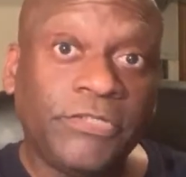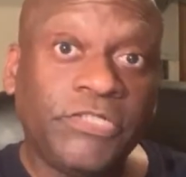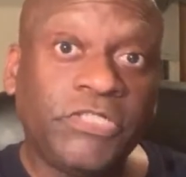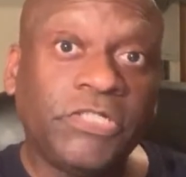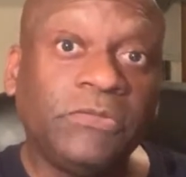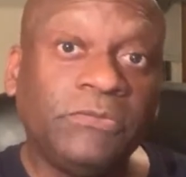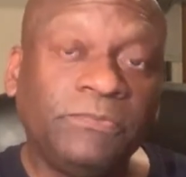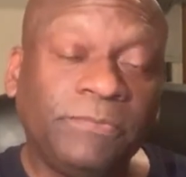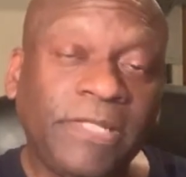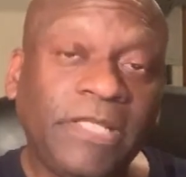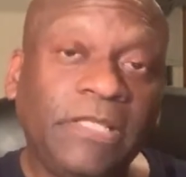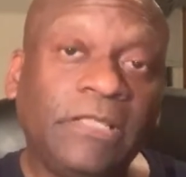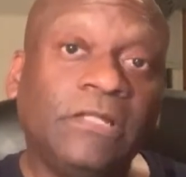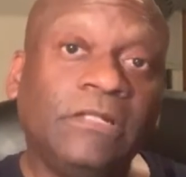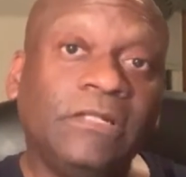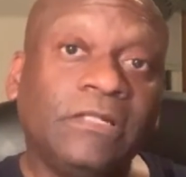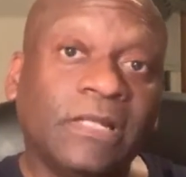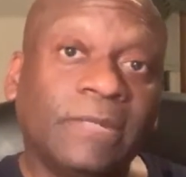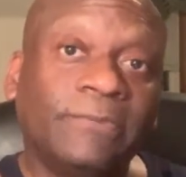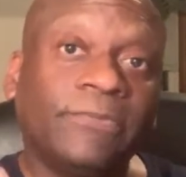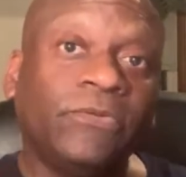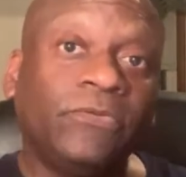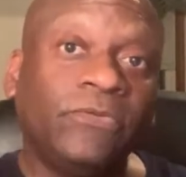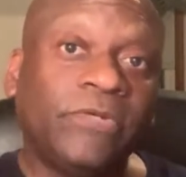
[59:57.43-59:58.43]
should be the
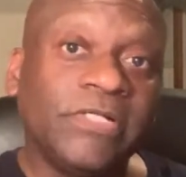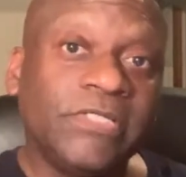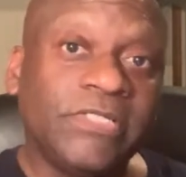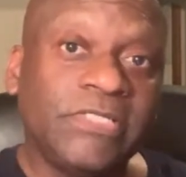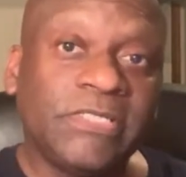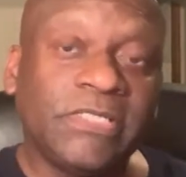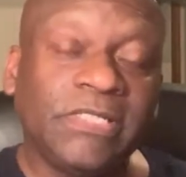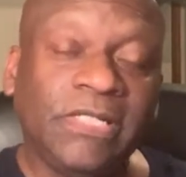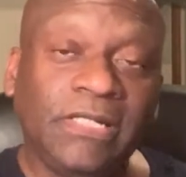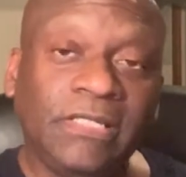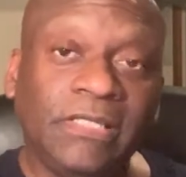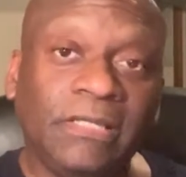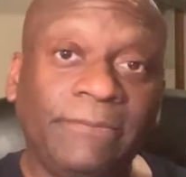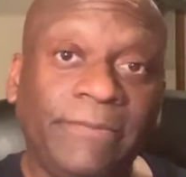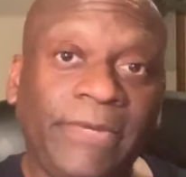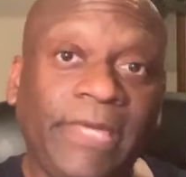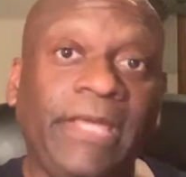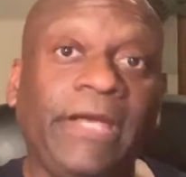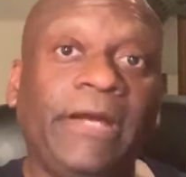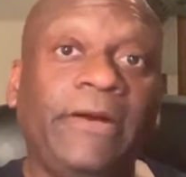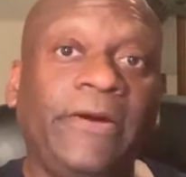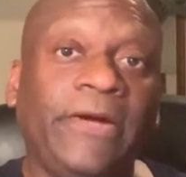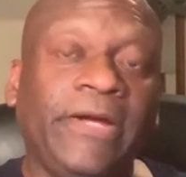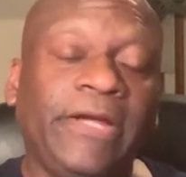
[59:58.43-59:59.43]
number one city in the
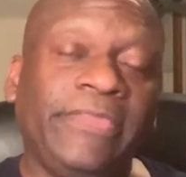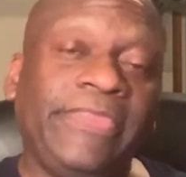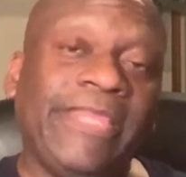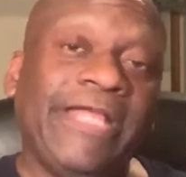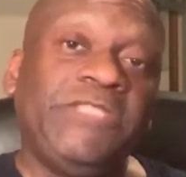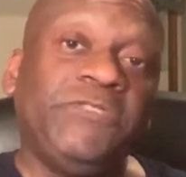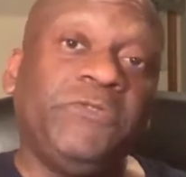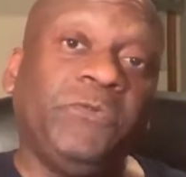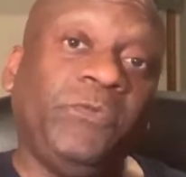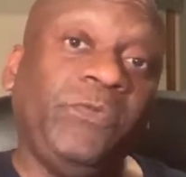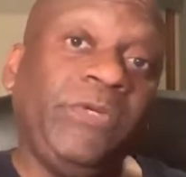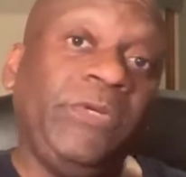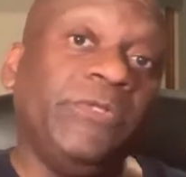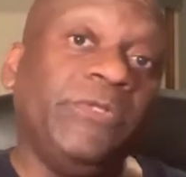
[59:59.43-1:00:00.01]
Bay Area, and that's what we